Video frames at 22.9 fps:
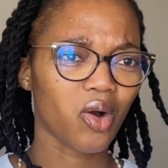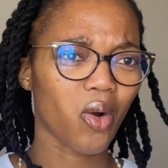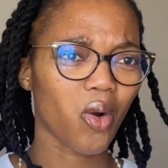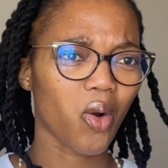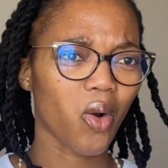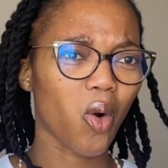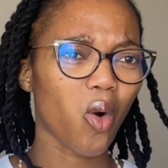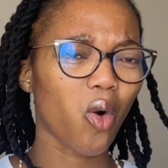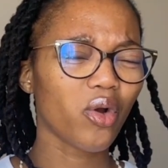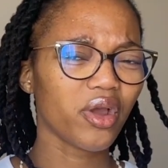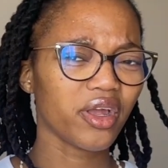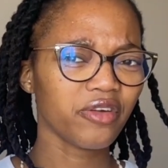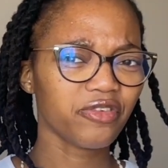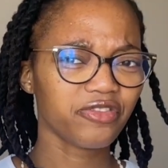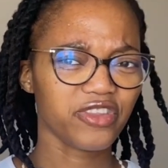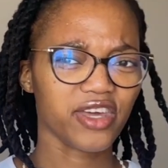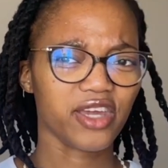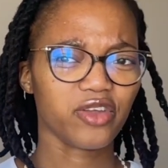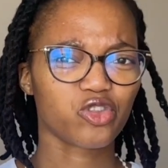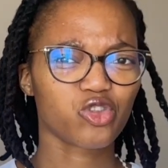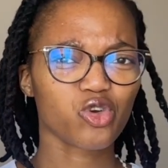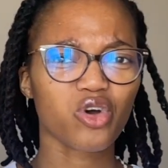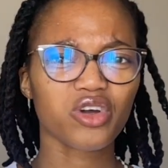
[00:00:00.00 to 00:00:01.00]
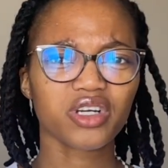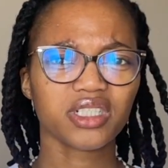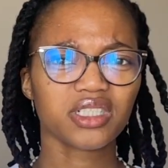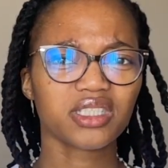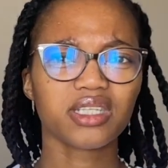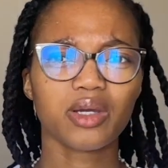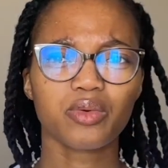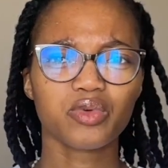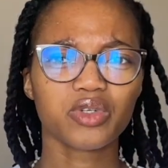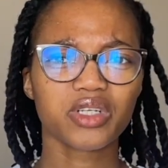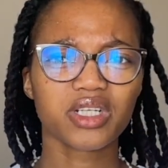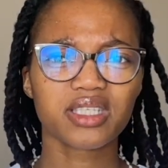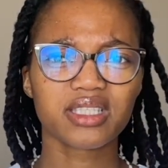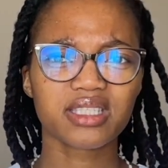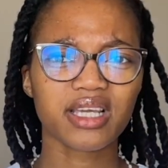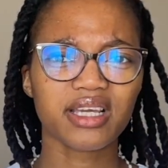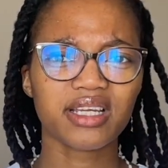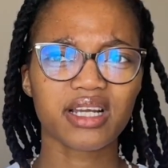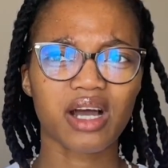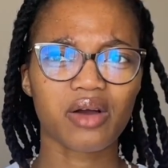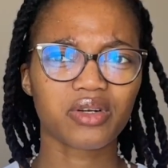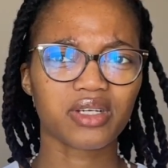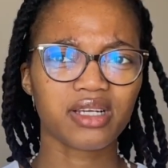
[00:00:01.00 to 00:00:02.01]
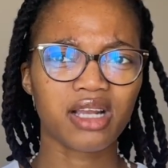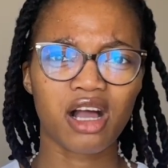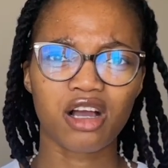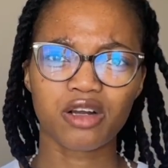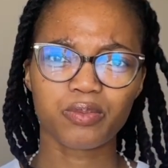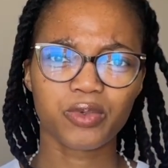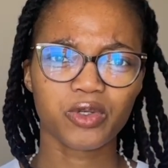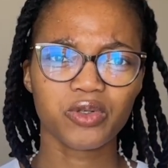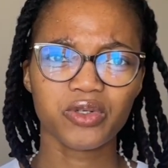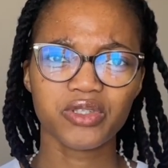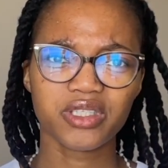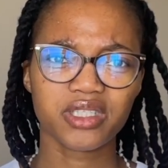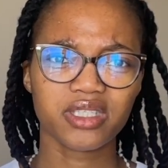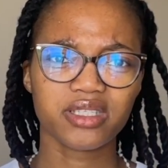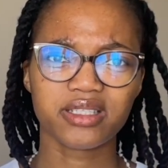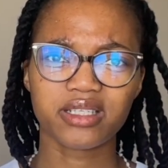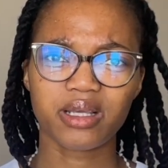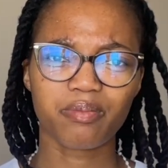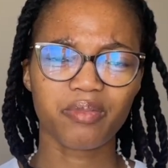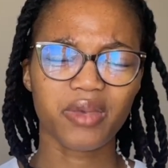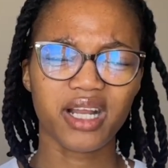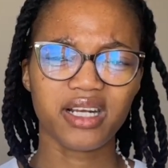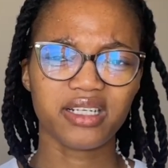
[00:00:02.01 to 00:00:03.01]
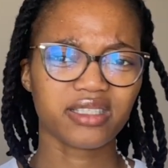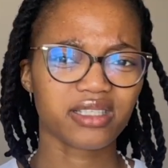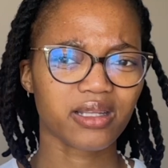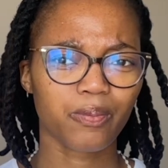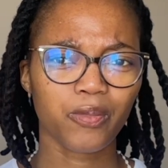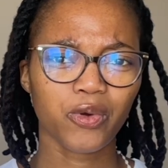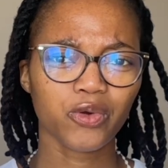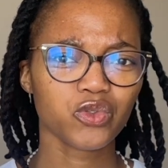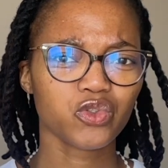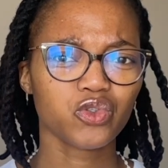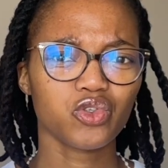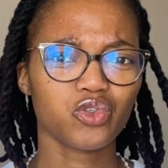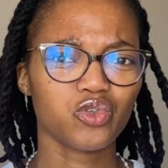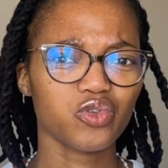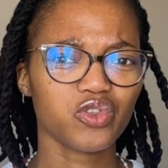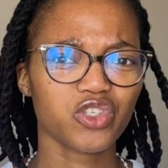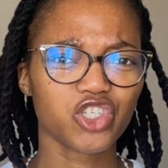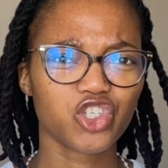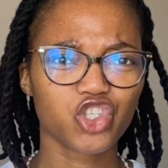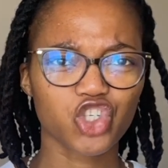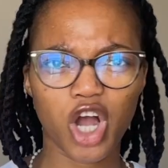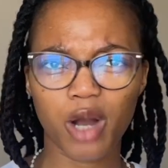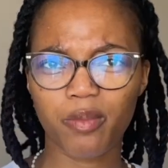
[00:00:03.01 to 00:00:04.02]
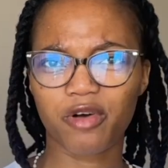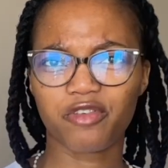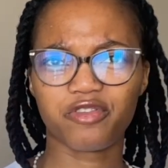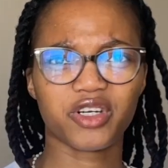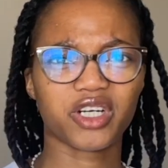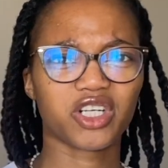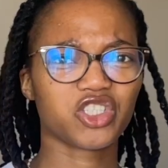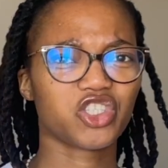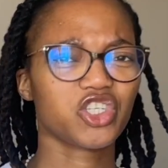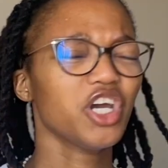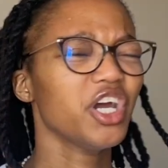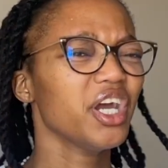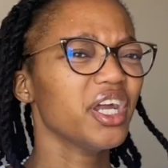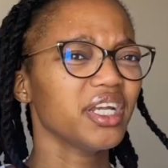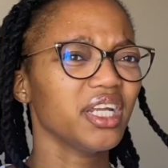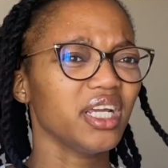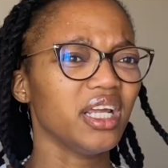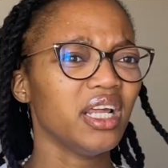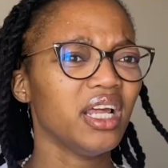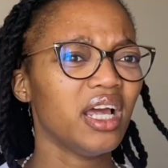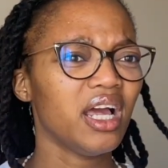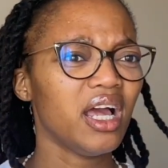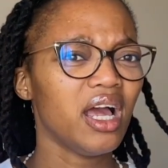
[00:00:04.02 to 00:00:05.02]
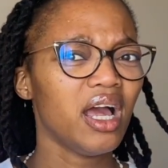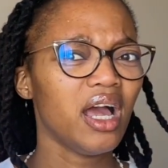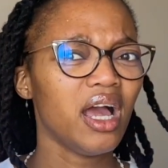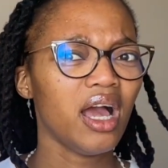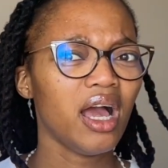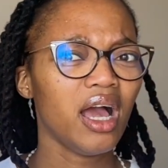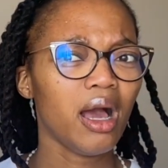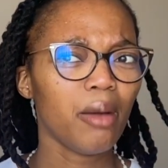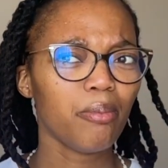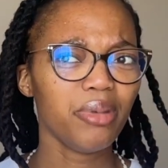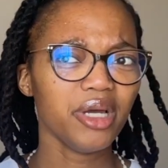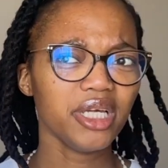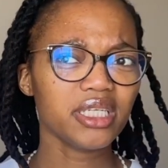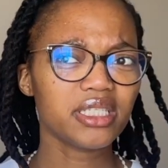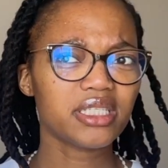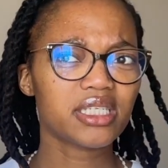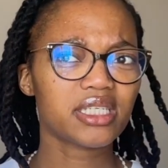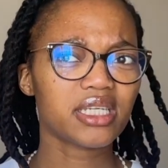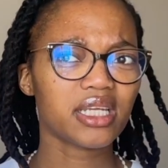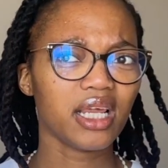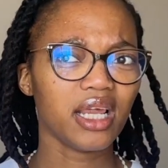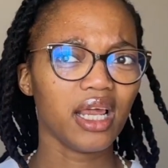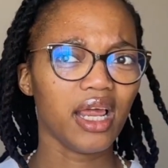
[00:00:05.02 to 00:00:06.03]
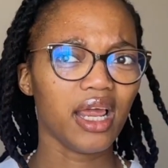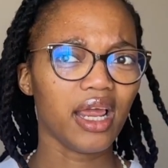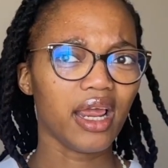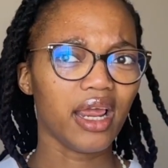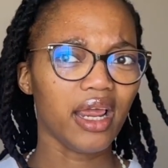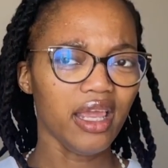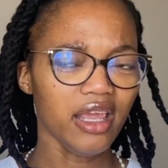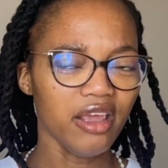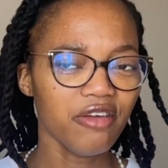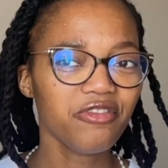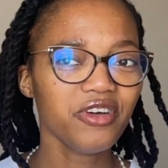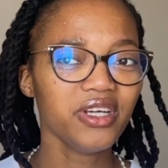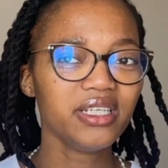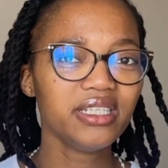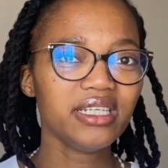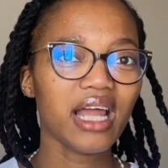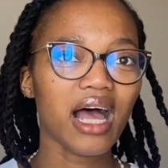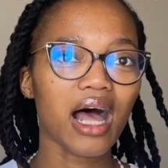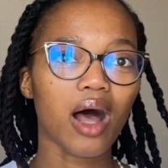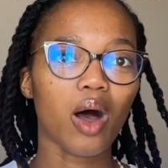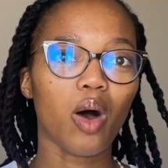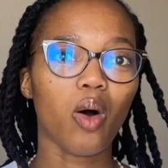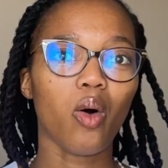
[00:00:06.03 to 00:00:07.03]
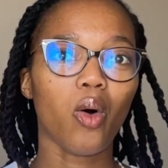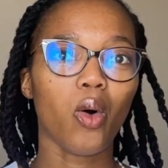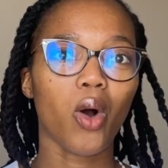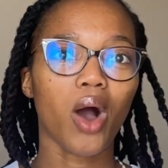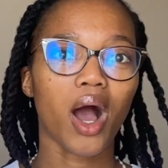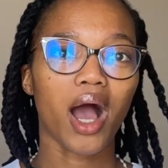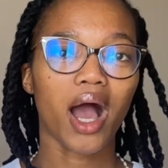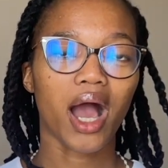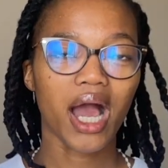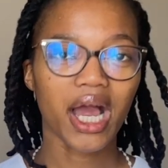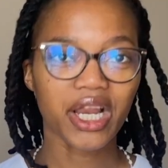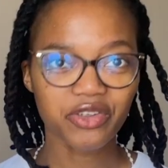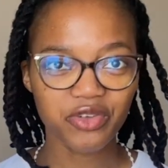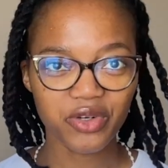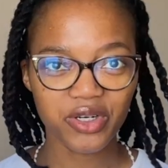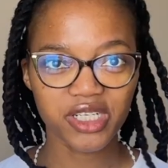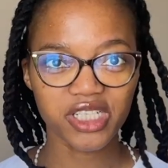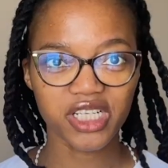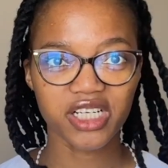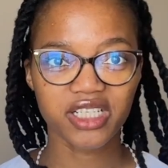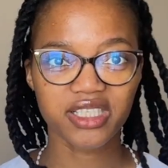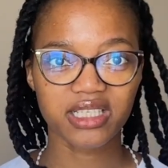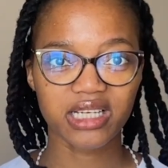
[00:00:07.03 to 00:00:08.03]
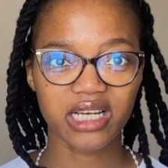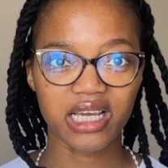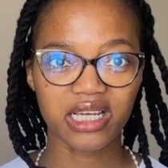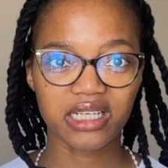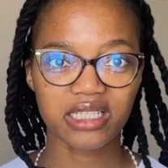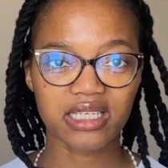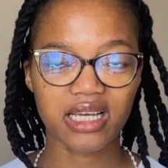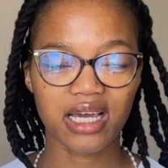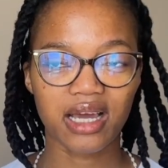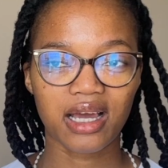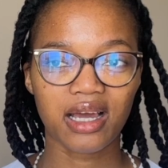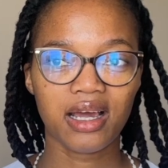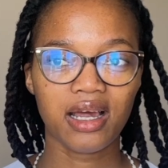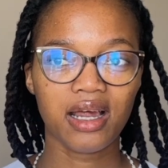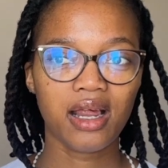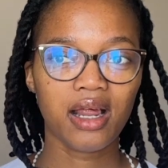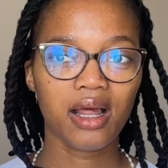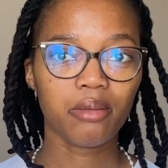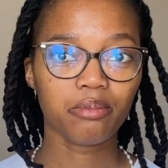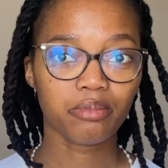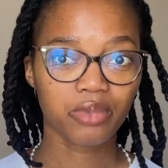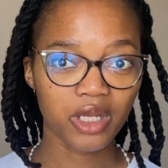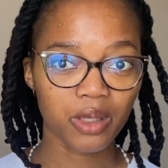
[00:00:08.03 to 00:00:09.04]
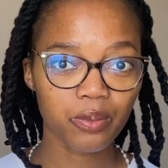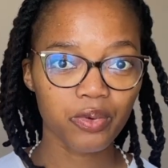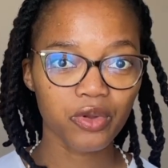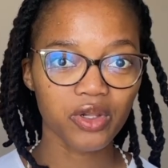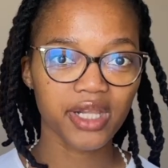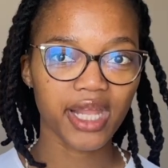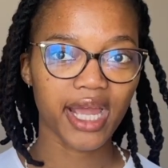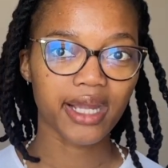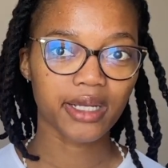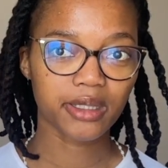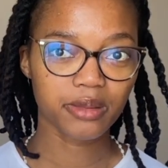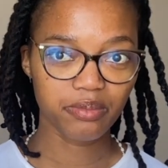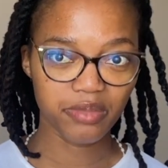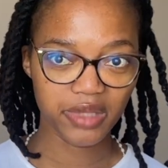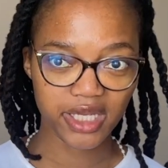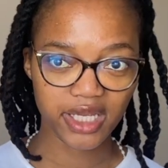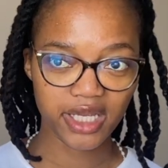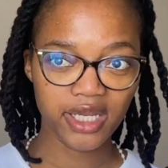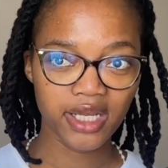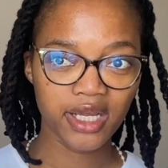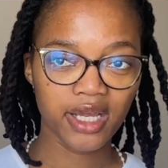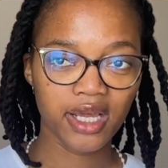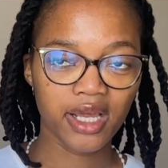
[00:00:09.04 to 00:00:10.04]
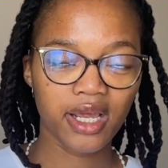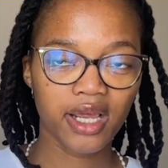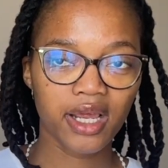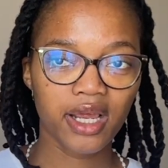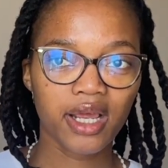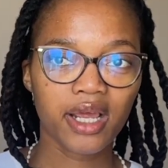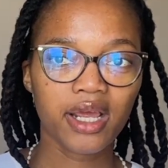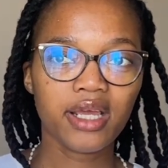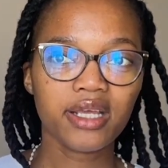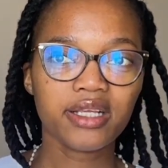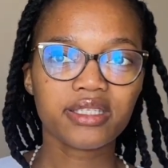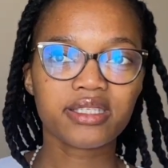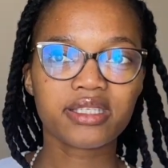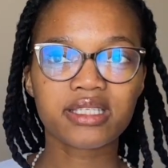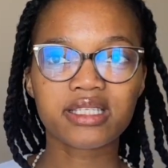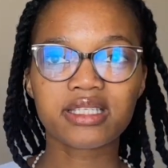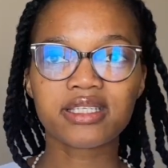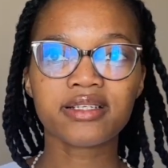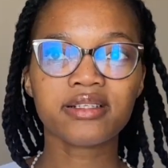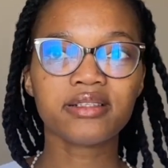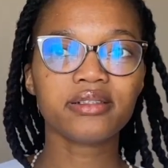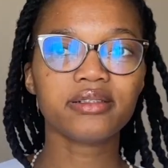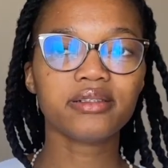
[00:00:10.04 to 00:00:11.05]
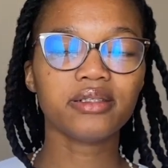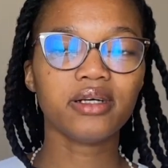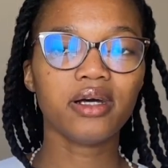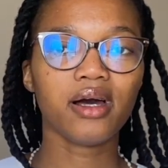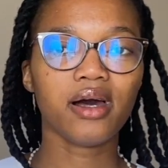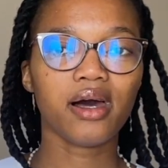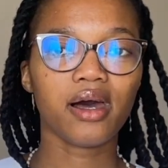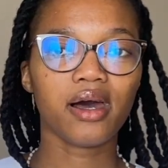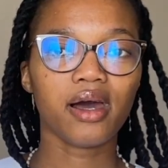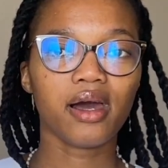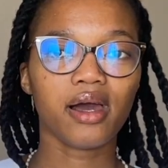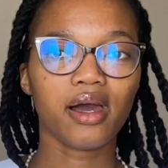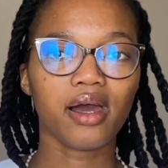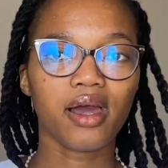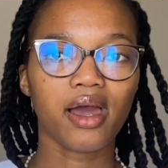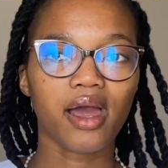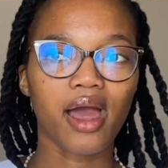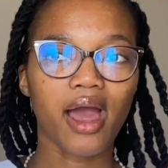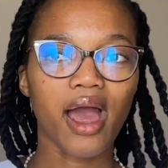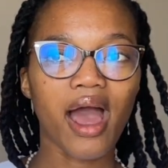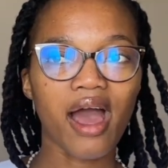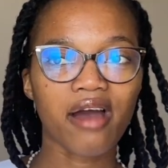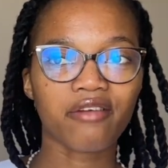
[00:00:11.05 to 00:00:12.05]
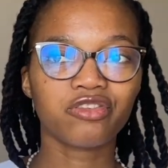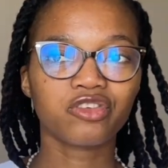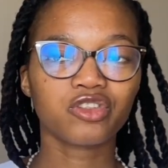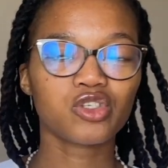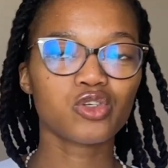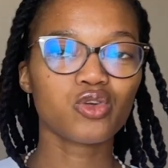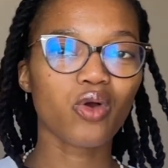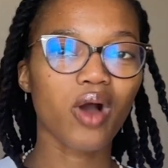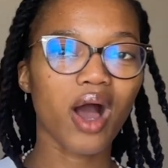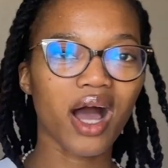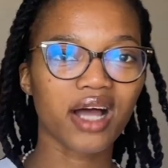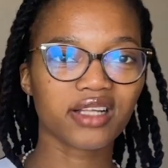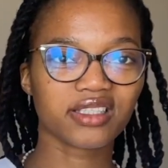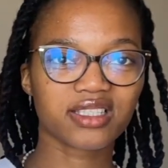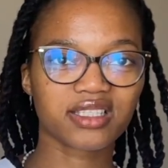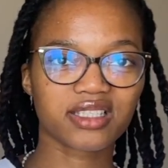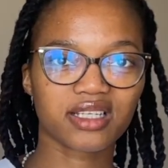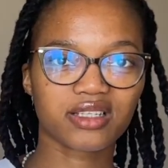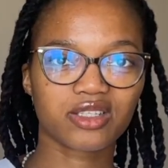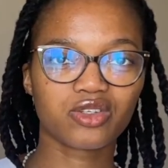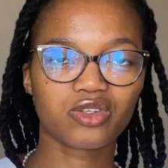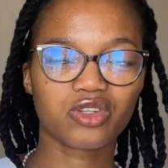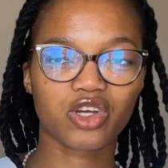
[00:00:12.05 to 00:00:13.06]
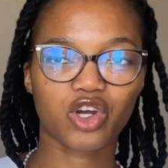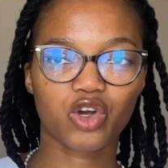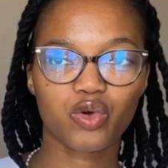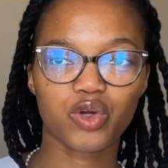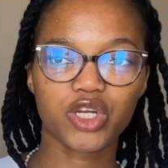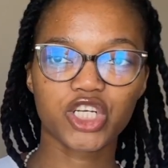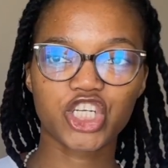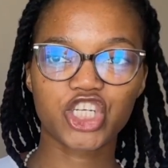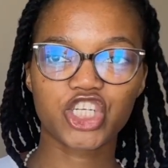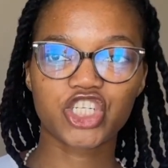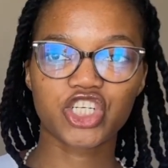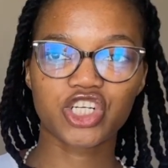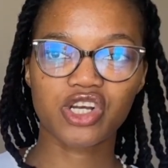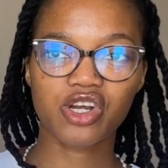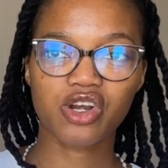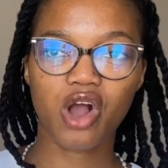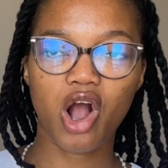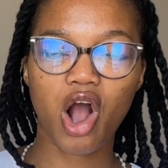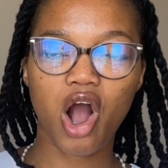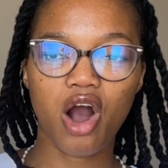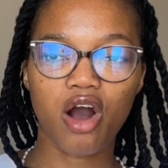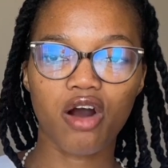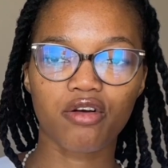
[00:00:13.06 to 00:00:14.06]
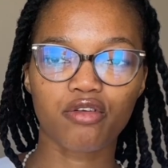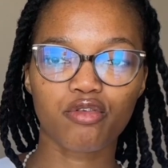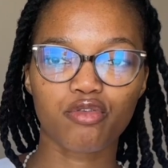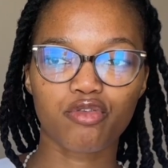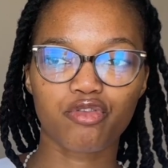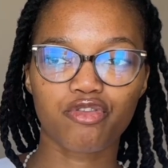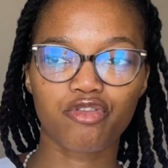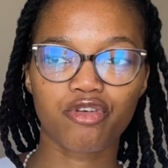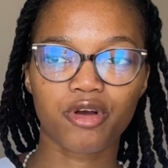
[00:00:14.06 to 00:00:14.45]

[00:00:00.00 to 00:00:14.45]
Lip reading: Or if they thought it, they wouldn't say it out loud because it's a male is supposed to do the job of an attorney. But even now, 100 years later, people like me still have to answer to the question of